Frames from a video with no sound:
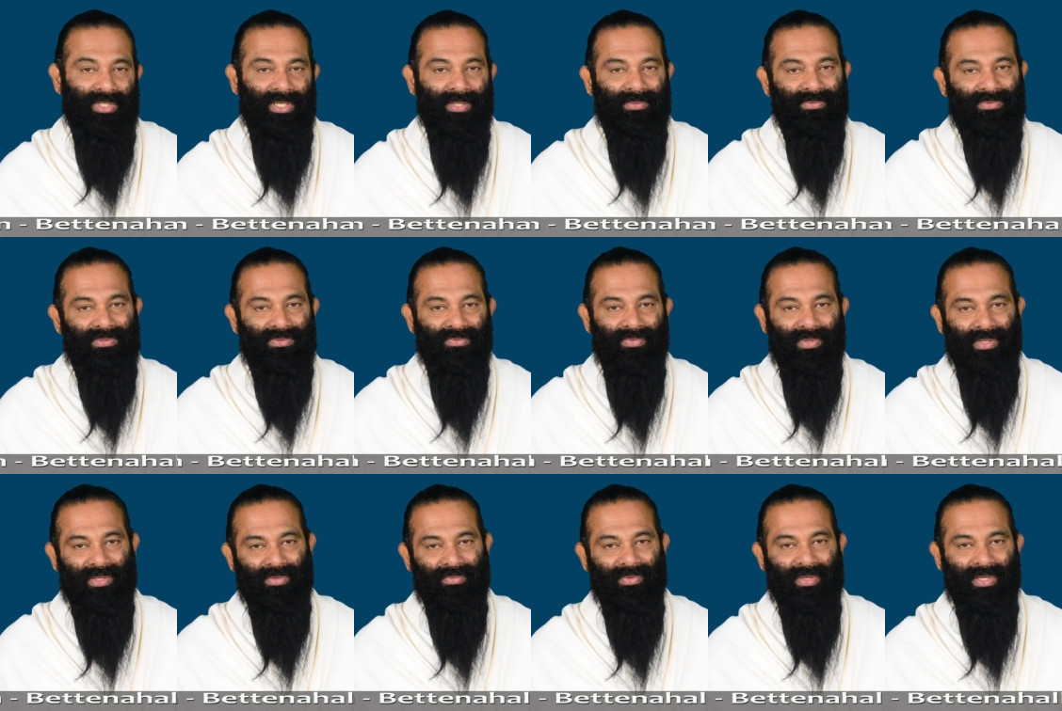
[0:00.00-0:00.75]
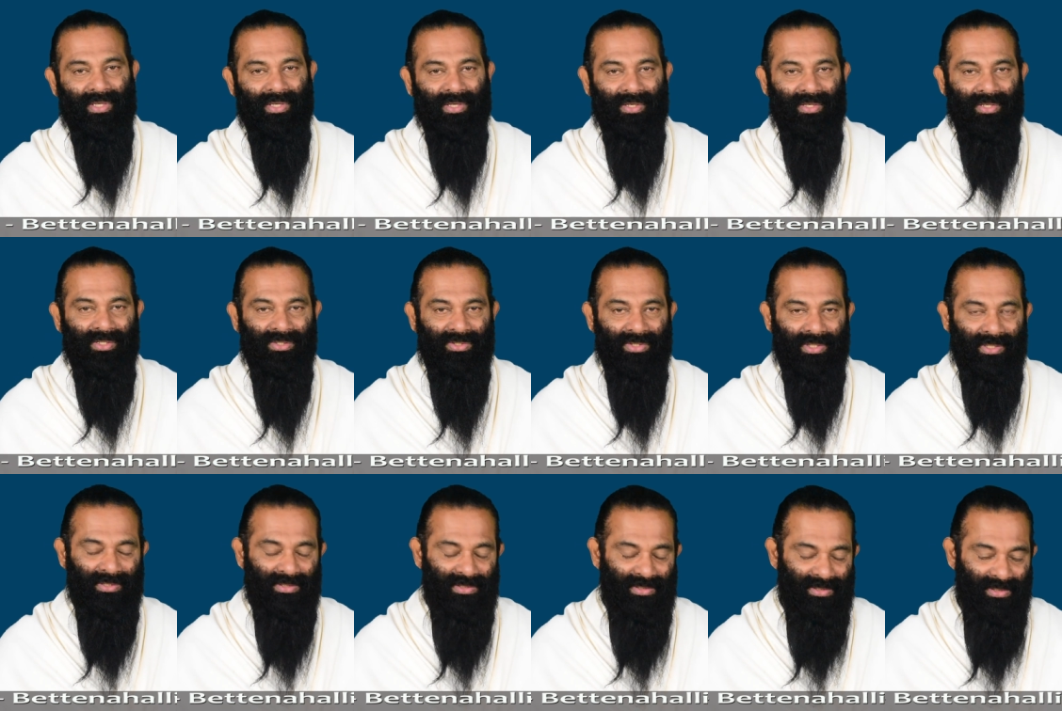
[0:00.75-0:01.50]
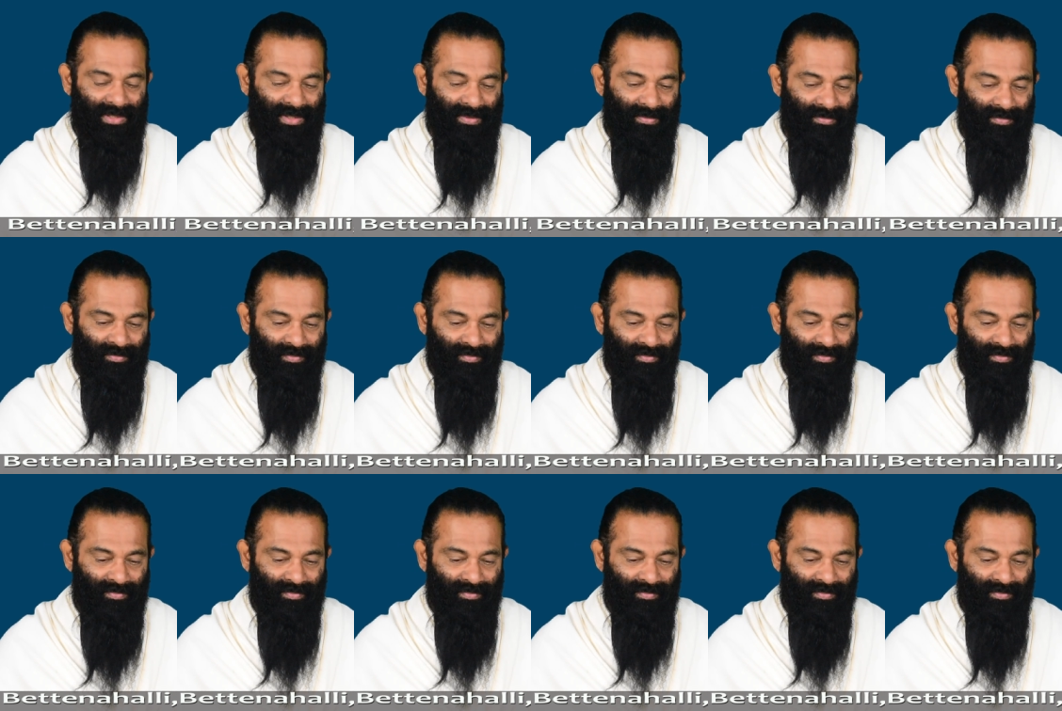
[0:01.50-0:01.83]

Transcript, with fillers: times, wherever I get a chance.